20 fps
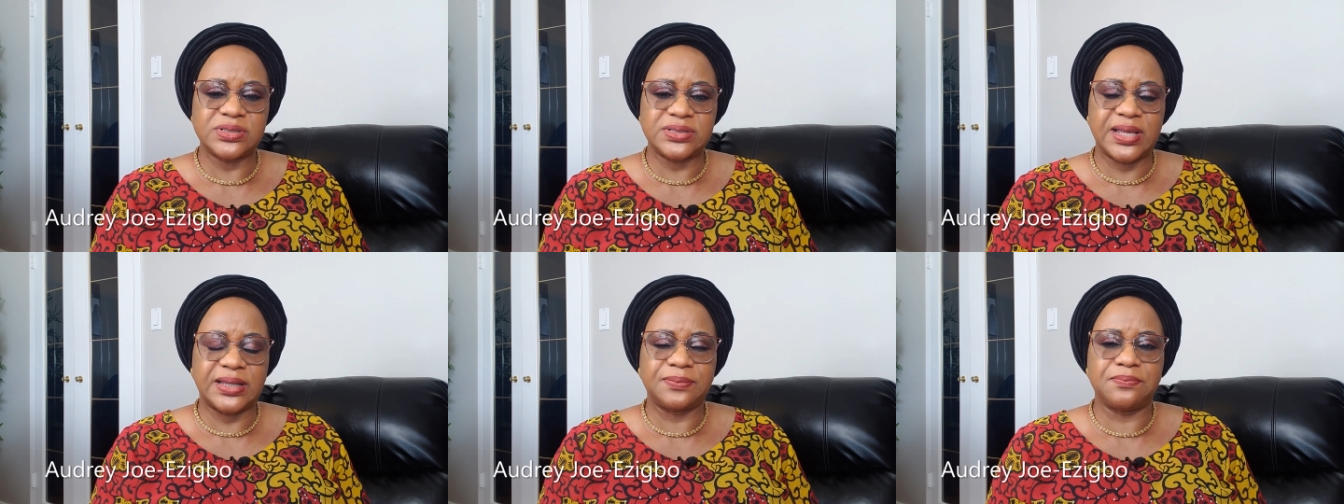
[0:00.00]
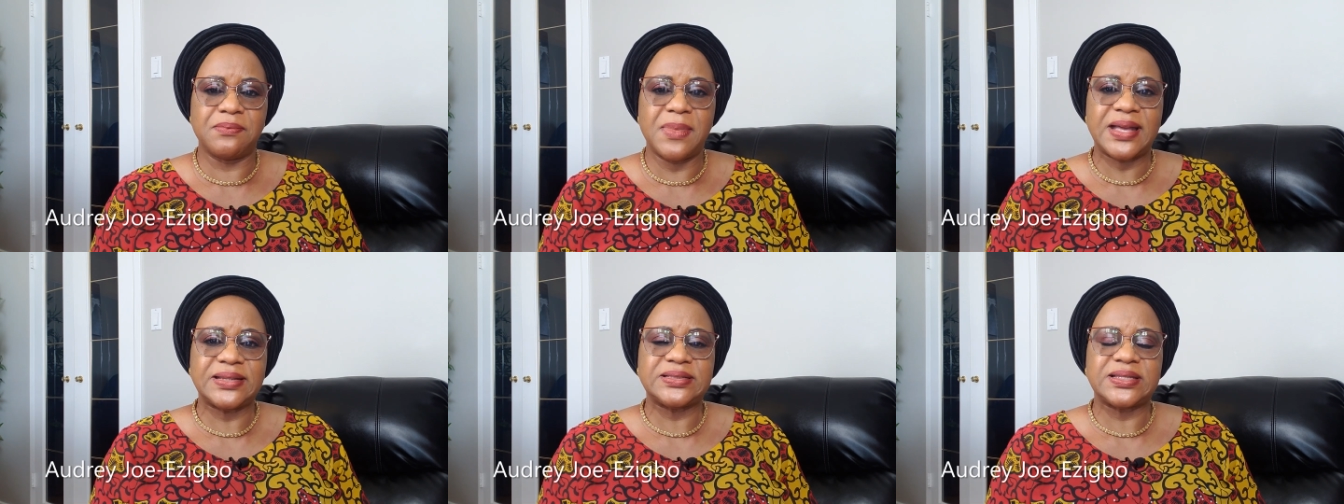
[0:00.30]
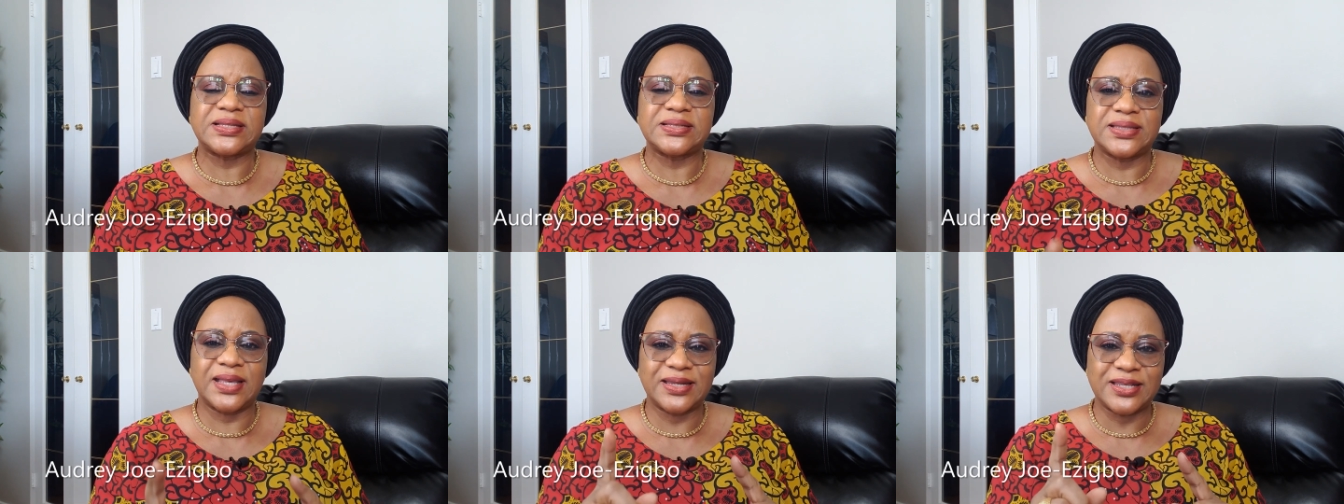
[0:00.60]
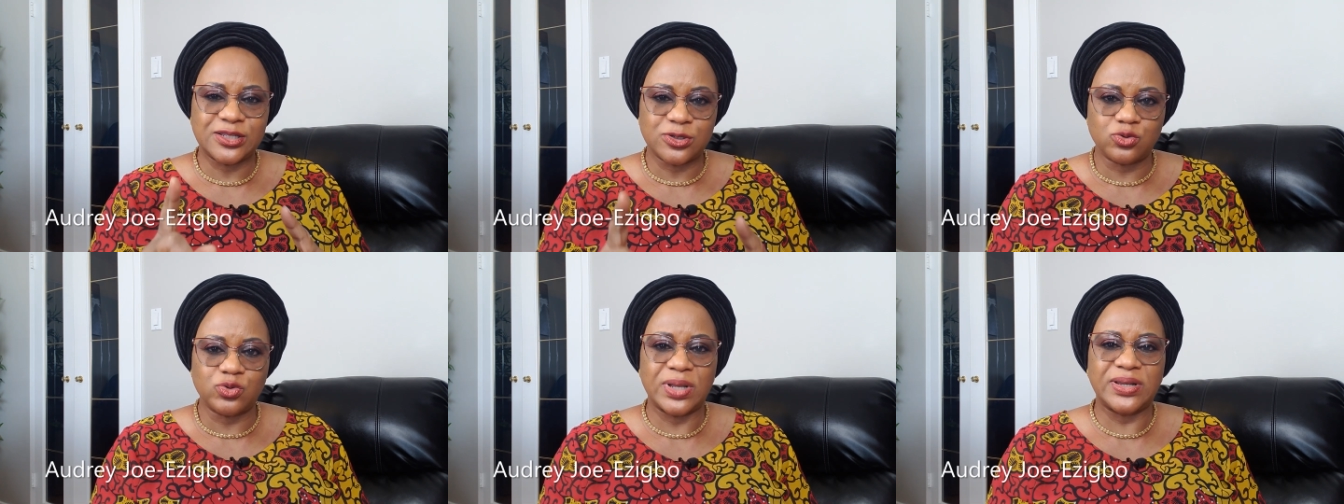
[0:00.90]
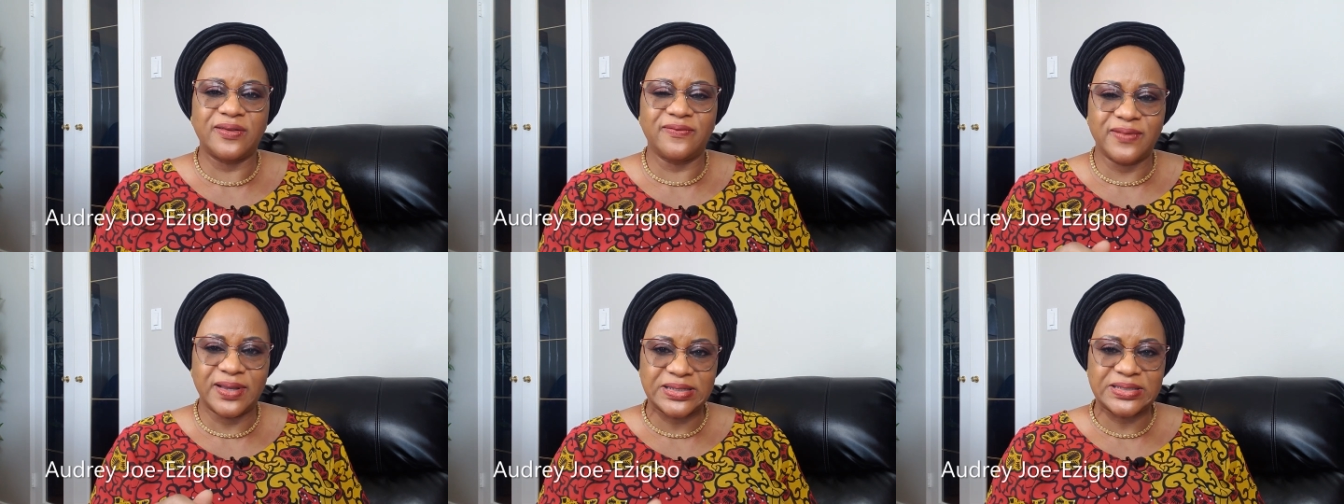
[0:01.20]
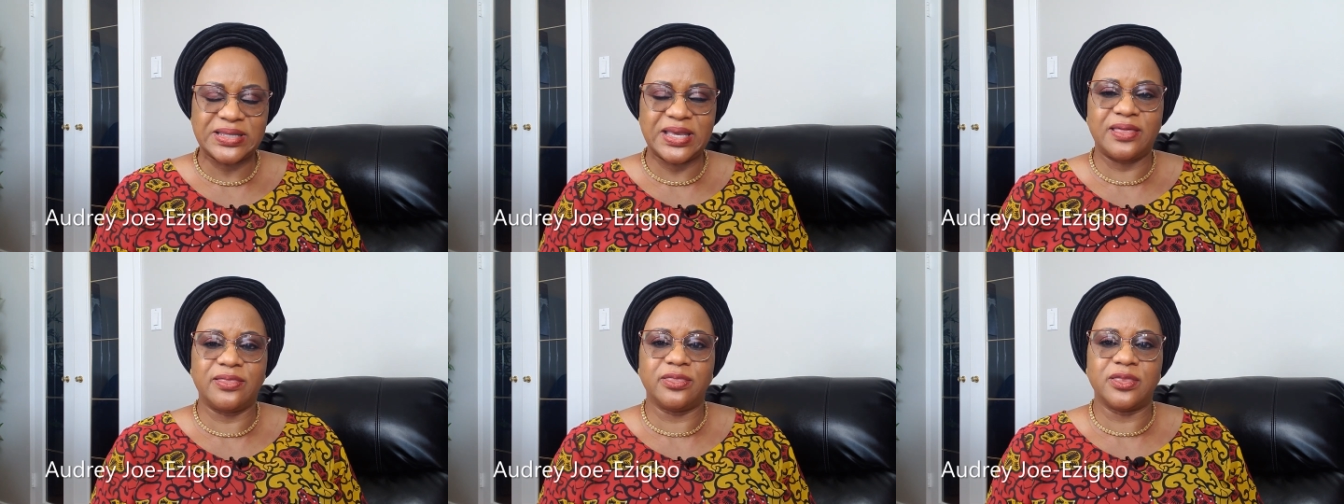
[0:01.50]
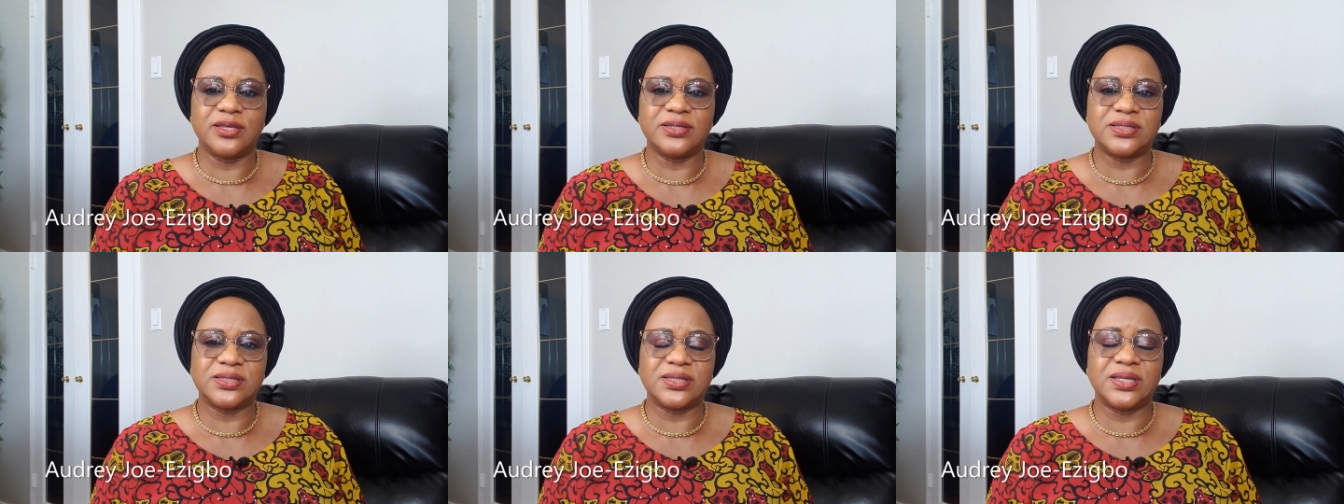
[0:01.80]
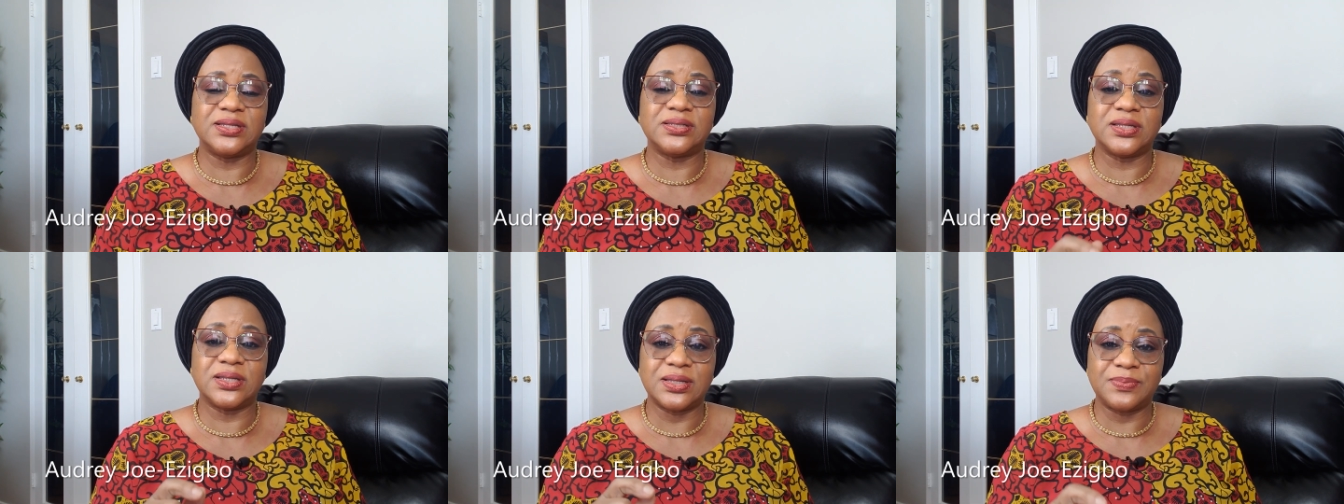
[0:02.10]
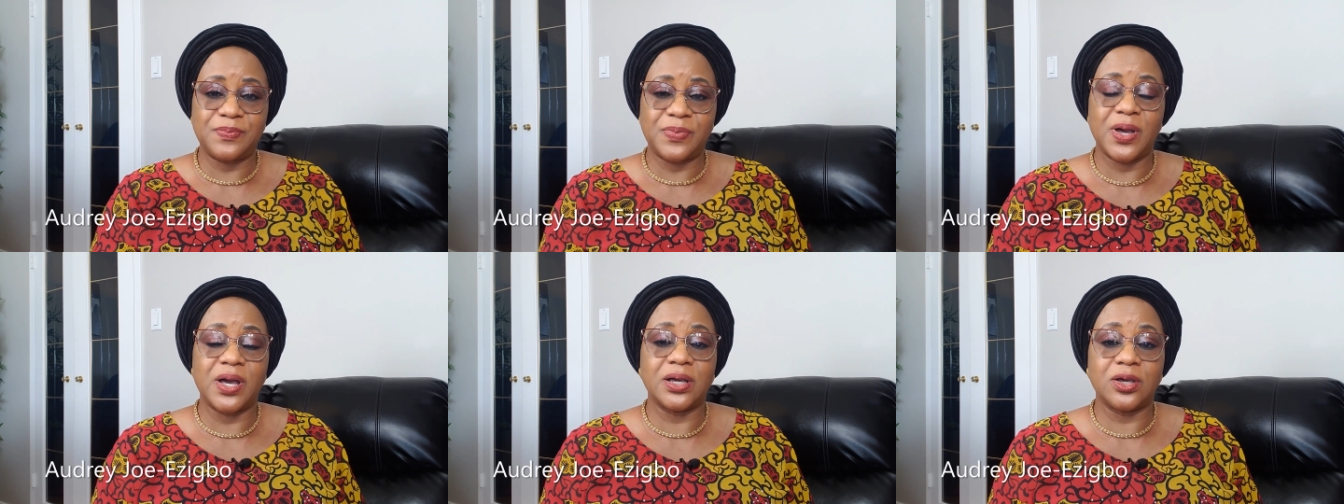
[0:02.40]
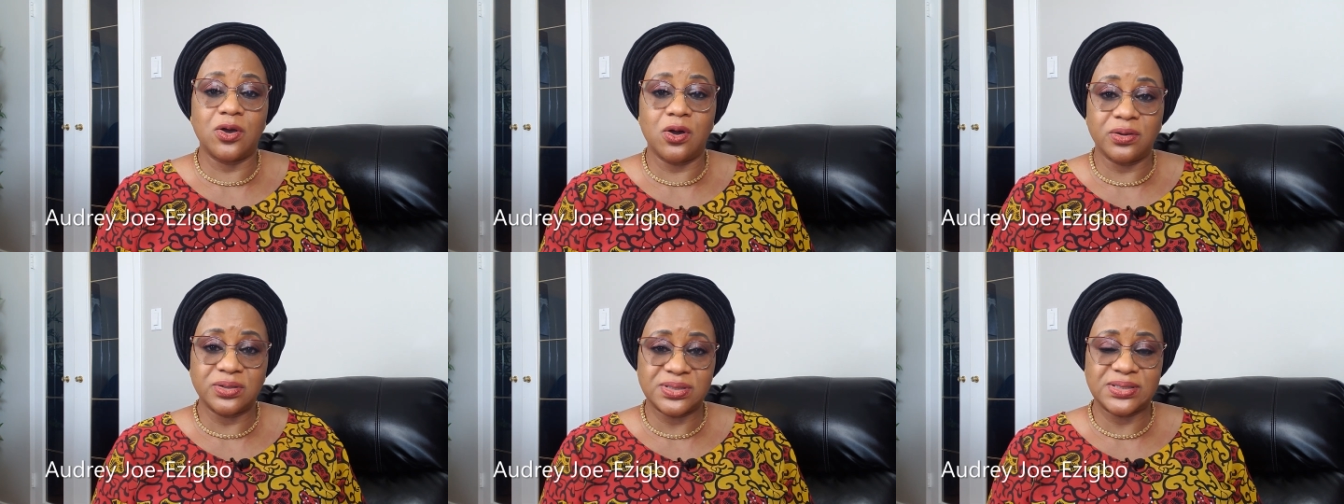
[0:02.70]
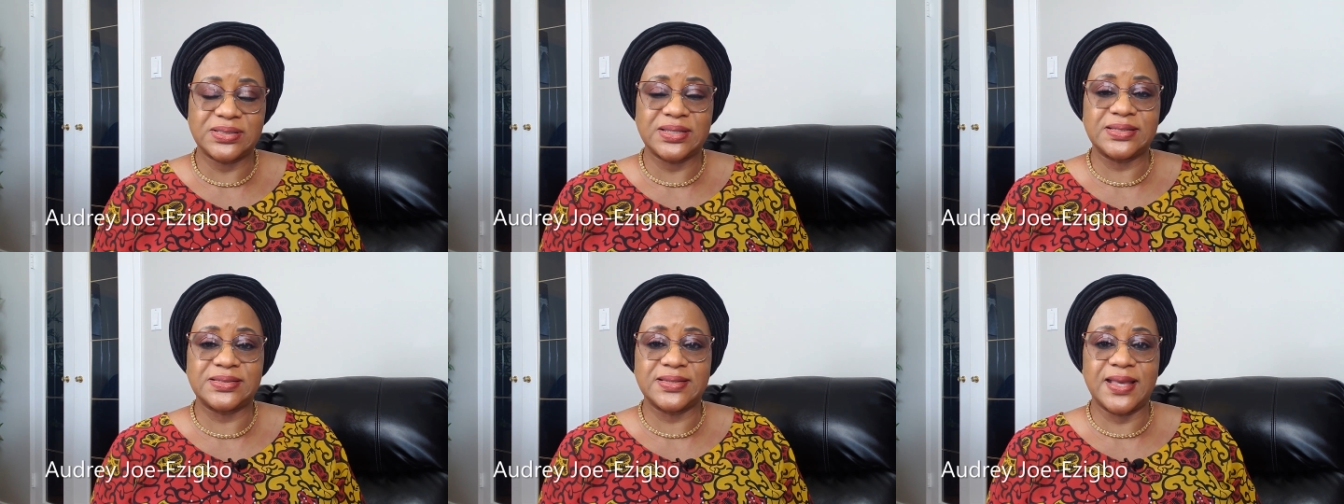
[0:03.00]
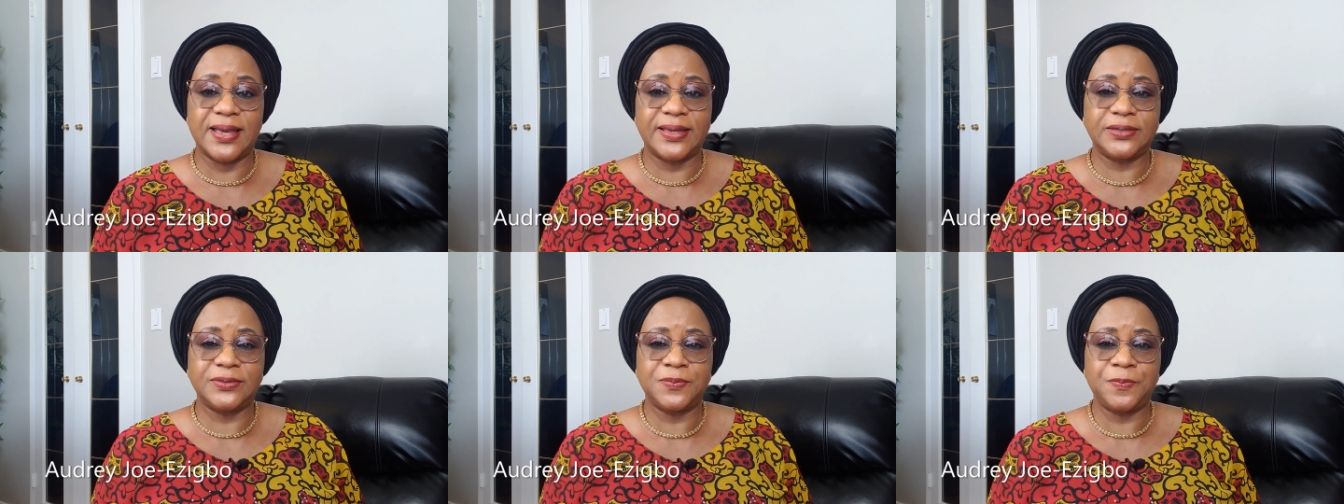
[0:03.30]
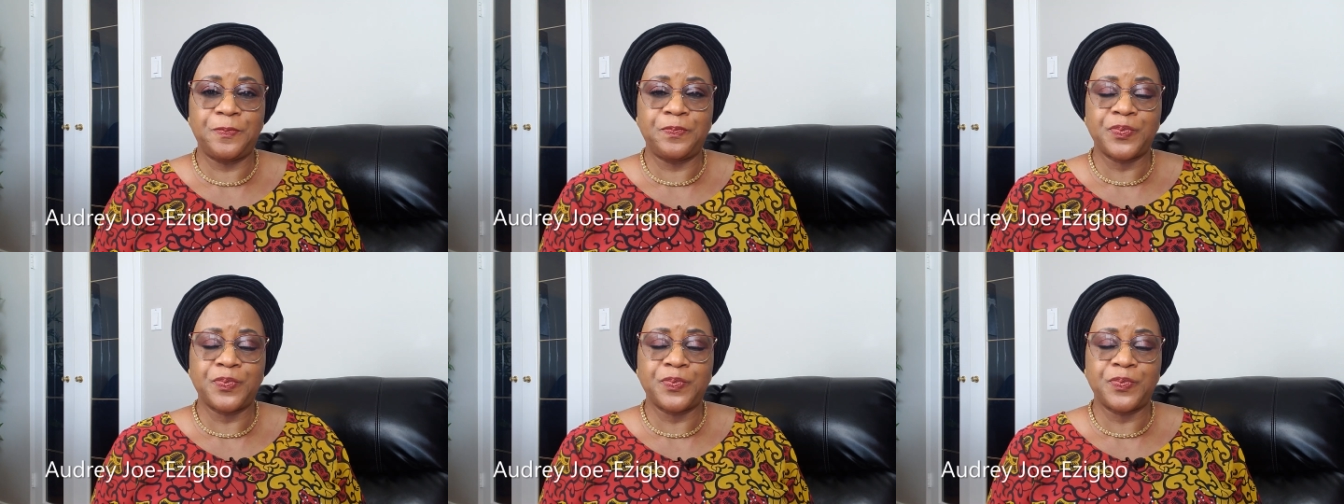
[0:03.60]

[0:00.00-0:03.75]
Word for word: that matters, that is relevant in this season per God's design,